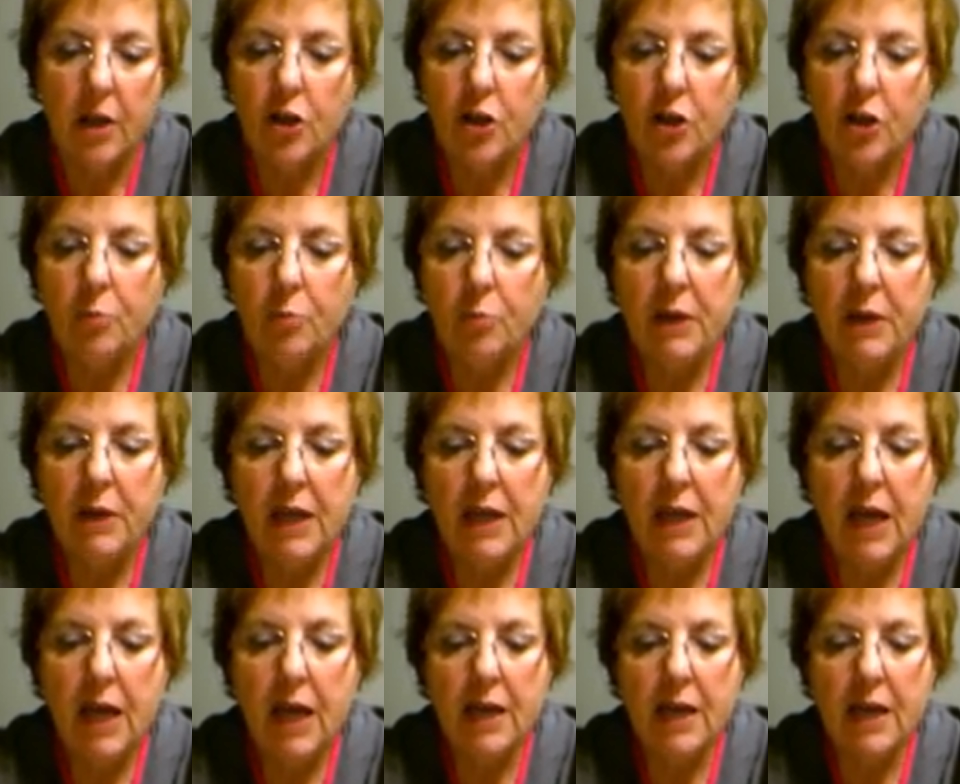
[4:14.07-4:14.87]
Your
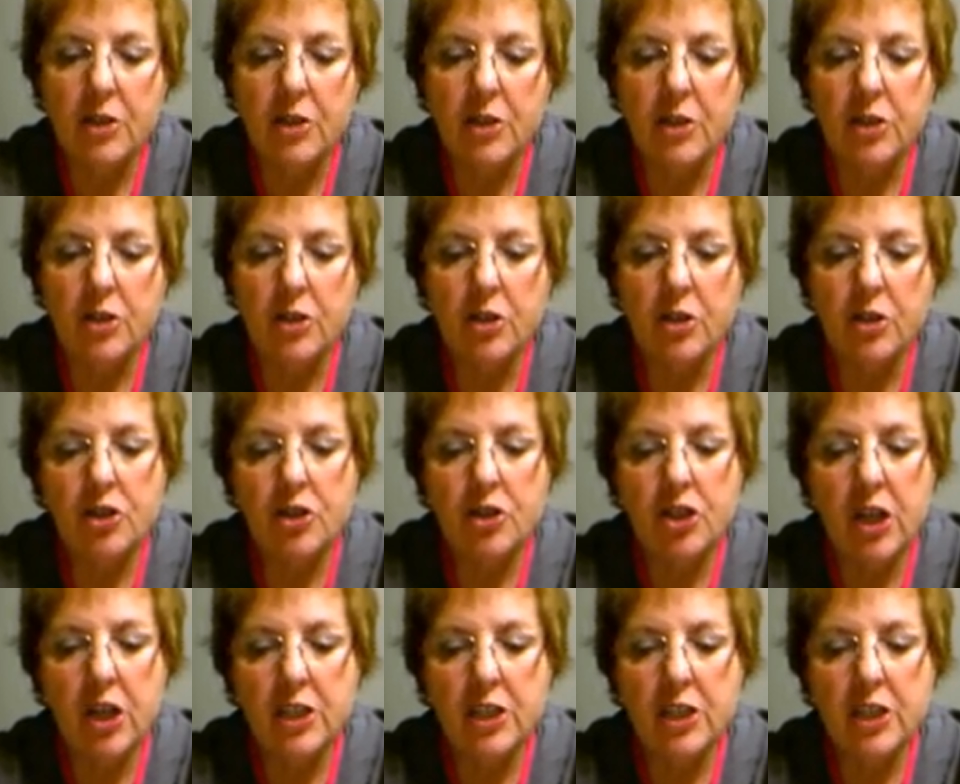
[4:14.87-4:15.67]
pH,
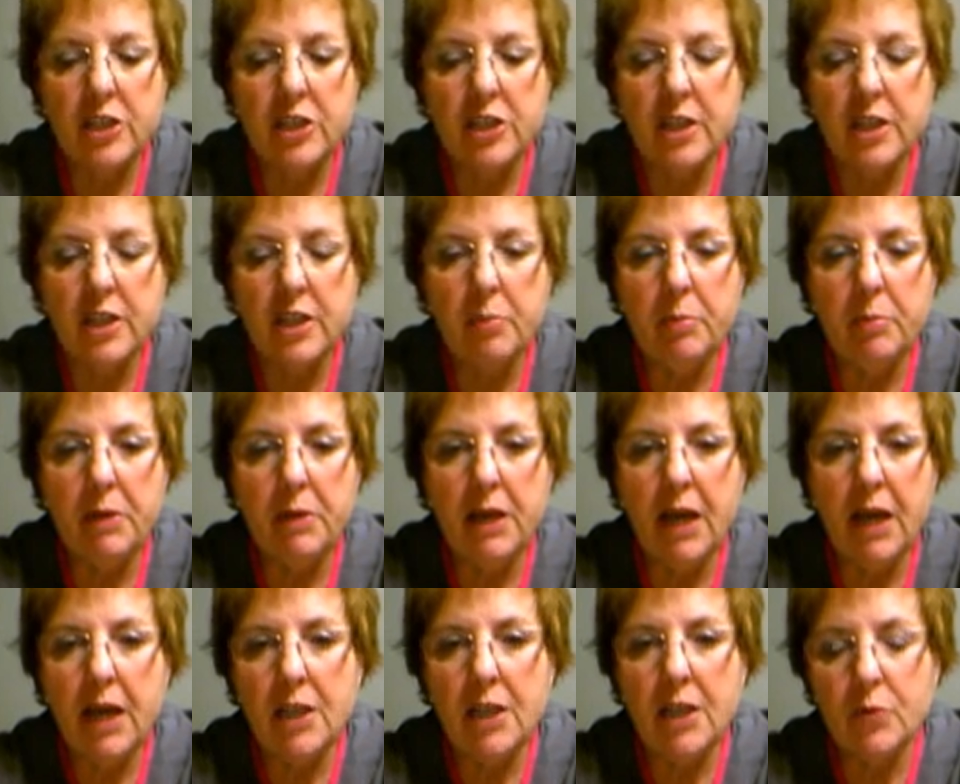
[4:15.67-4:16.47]
there's changes in the
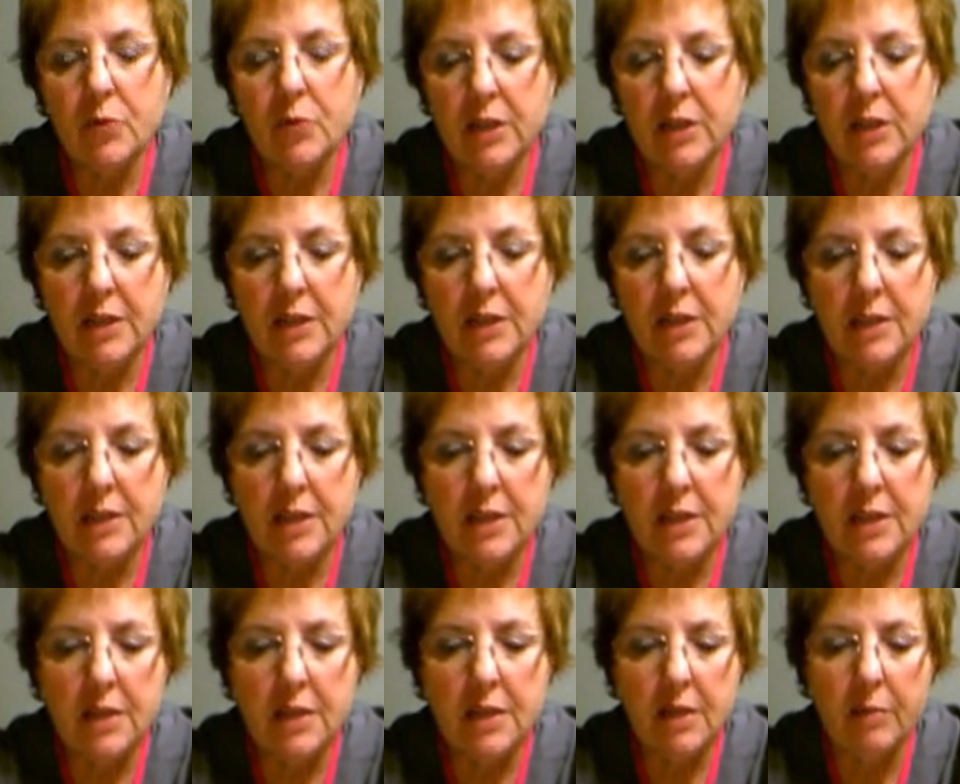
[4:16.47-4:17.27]
pH within the
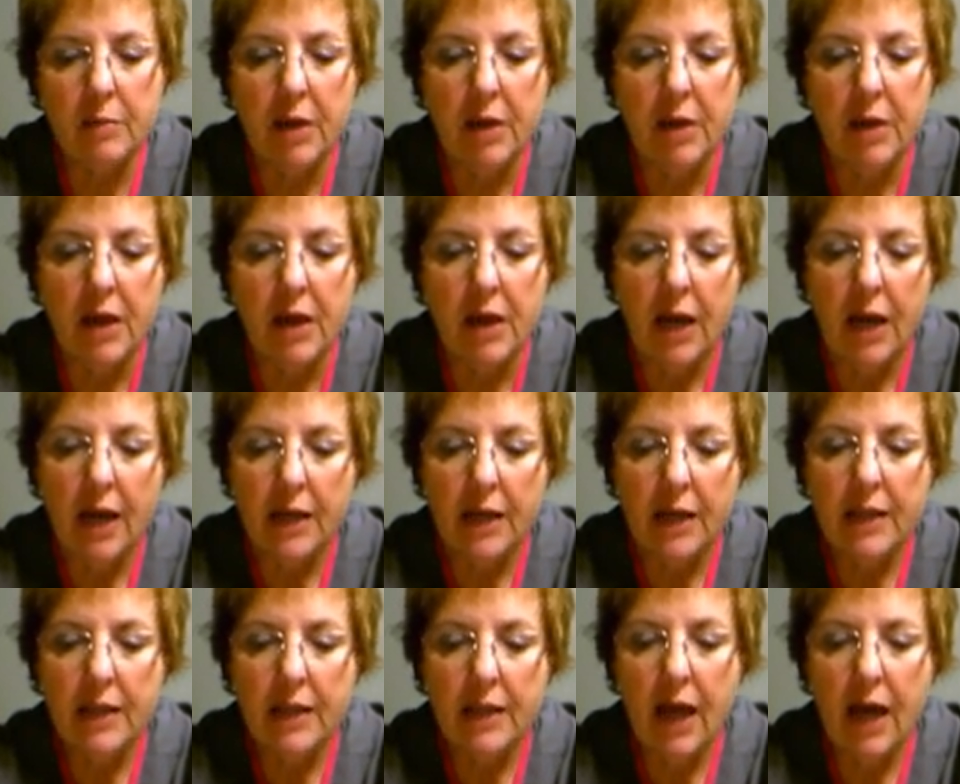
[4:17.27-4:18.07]
system,
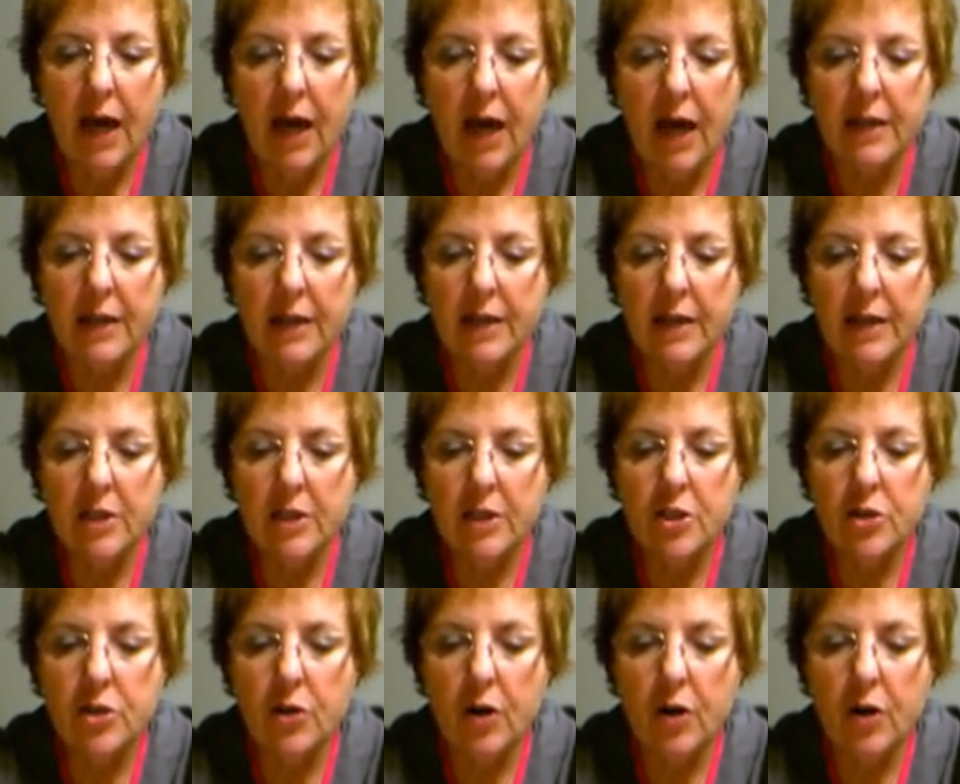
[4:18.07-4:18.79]
and that can